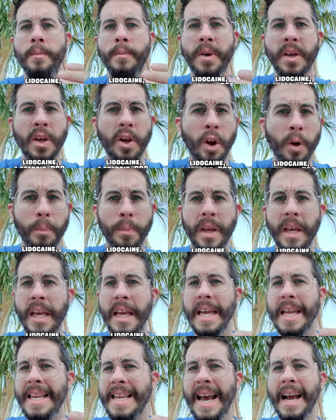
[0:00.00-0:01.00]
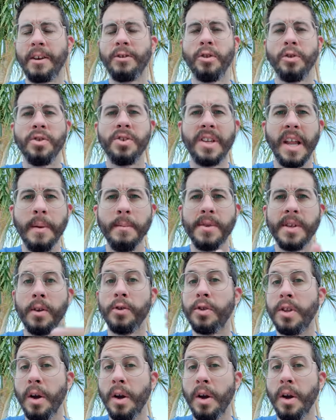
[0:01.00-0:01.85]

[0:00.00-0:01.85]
PRP, dextrose stem cells,